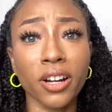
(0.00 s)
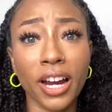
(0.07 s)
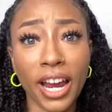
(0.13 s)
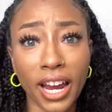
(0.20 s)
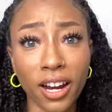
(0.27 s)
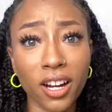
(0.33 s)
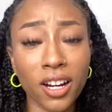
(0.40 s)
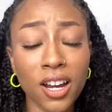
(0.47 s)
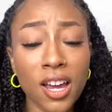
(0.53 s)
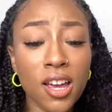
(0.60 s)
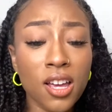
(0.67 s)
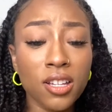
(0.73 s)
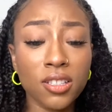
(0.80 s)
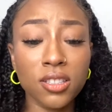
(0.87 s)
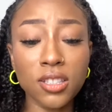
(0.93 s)
hair.
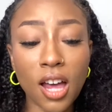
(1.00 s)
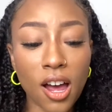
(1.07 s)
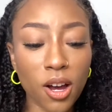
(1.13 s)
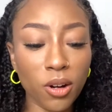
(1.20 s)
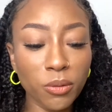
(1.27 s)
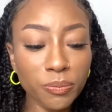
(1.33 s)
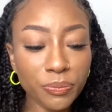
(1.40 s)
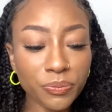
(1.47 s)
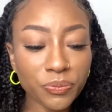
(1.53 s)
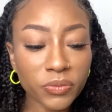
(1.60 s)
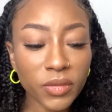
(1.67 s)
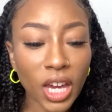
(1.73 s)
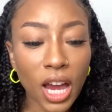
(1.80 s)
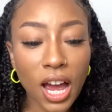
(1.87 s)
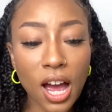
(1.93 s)
So
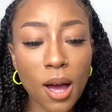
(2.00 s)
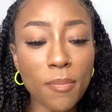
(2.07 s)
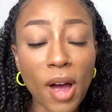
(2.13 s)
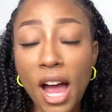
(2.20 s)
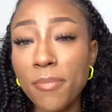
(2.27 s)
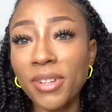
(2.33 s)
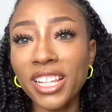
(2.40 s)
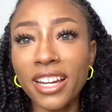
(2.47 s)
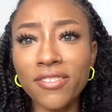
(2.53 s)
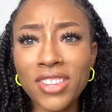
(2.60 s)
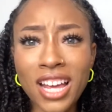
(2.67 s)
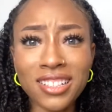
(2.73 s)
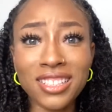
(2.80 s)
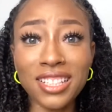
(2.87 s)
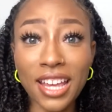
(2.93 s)
I believe
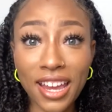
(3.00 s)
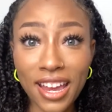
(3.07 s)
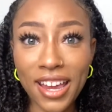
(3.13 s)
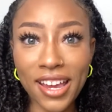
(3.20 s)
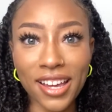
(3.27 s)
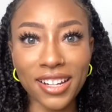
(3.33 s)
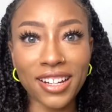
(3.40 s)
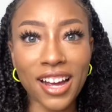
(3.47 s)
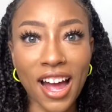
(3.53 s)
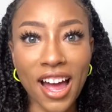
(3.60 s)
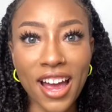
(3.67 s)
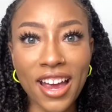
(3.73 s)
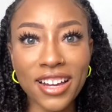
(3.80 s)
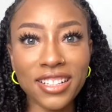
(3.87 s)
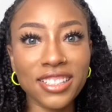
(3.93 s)
that's it,
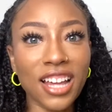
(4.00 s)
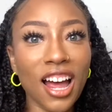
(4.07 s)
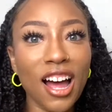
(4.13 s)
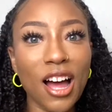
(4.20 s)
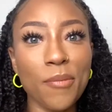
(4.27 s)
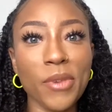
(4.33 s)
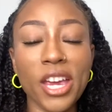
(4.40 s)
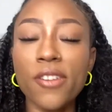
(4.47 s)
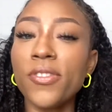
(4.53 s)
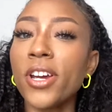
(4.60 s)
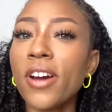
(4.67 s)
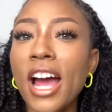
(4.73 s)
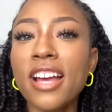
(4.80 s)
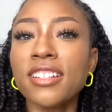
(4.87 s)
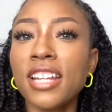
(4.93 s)
guys. If you
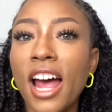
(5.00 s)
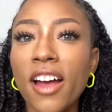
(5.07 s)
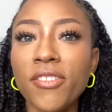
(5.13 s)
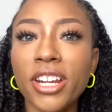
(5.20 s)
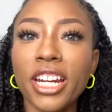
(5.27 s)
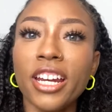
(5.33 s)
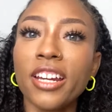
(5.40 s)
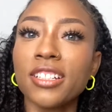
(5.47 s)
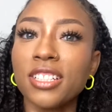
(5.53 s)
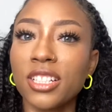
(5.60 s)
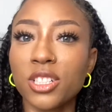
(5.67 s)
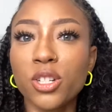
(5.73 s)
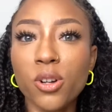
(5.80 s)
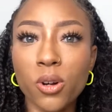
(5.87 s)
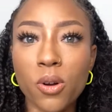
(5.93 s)
guys have any
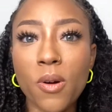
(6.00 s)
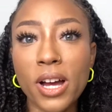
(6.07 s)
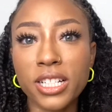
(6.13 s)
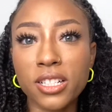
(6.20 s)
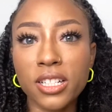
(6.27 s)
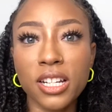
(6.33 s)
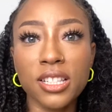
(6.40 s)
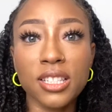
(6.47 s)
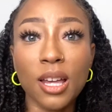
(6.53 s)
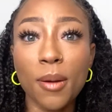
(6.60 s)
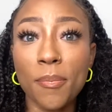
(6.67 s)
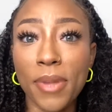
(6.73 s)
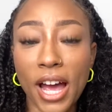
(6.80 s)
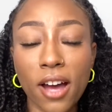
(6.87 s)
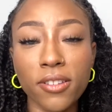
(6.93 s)
additional questions
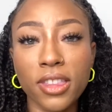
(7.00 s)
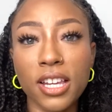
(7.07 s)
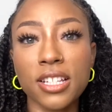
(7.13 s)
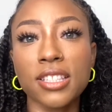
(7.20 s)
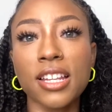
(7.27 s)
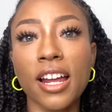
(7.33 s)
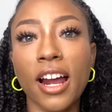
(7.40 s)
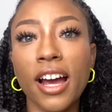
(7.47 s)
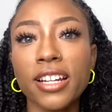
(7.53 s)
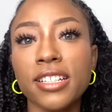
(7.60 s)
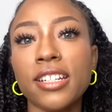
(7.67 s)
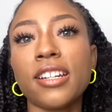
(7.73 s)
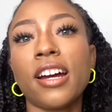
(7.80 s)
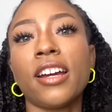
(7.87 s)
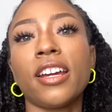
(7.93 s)
about this that I
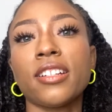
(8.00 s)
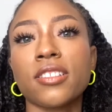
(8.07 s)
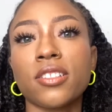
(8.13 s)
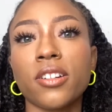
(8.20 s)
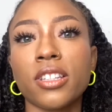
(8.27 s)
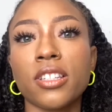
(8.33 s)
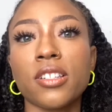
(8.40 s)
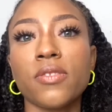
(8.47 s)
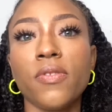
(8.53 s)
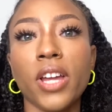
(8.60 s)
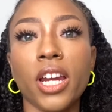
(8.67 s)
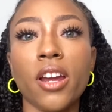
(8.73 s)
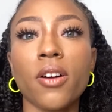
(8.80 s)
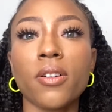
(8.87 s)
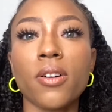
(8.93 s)
did not answer in this
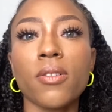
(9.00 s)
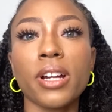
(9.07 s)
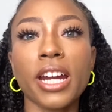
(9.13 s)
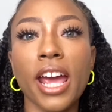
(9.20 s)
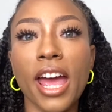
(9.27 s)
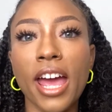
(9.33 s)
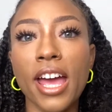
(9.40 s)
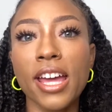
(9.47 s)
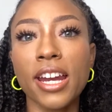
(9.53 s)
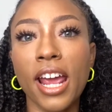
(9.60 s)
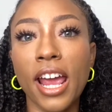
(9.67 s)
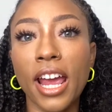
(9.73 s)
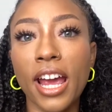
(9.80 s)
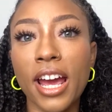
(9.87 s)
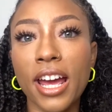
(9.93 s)
video, go on ahead
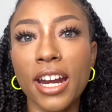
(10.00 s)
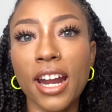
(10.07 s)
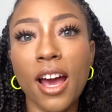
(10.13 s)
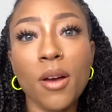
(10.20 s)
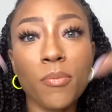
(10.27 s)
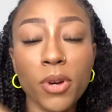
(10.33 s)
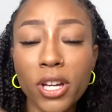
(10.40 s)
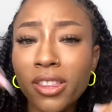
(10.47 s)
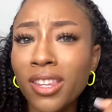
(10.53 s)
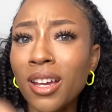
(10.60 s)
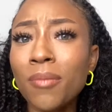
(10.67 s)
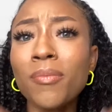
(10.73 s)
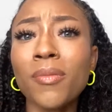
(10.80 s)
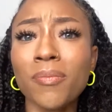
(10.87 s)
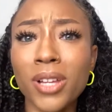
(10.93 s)
and put
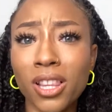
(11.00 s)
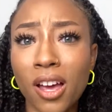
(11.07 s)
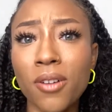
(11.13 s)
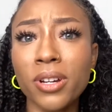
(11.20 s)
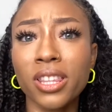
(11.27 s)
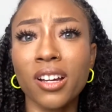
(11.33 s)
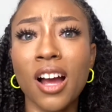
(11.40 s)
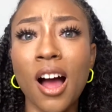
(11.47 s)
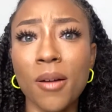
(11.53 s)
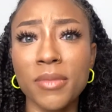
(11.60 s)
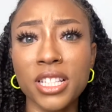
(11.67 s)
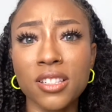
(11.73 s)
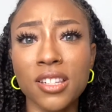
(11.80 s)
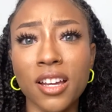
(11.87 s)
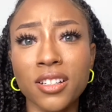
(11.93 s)
them below in the
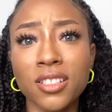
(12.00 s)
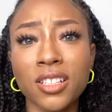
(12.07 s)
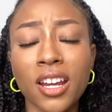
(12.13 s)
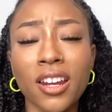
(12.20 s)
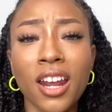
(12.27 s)
comment section.